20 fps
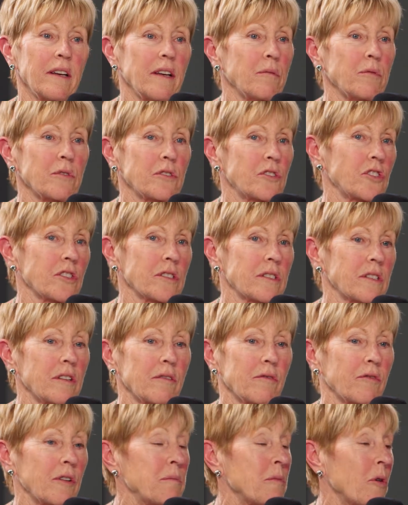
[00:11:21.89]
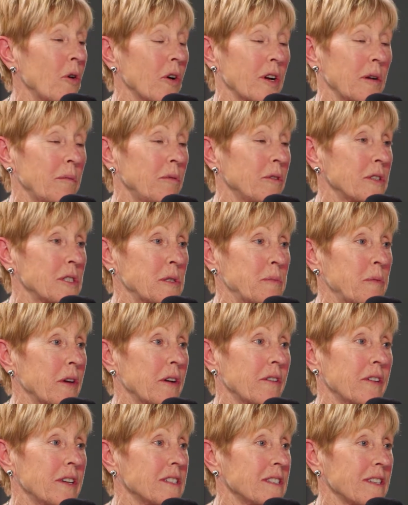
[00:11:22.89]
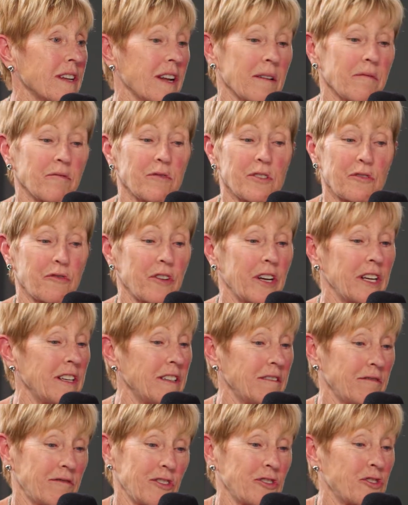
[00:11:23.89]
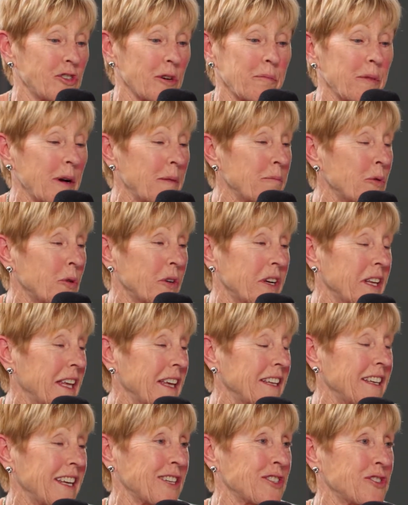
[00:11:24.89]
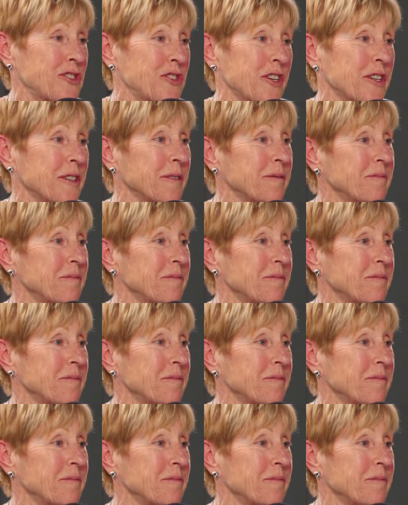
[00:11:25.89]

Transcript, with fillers: it was just a remarkable experience, and I was ready to jump on board again next year.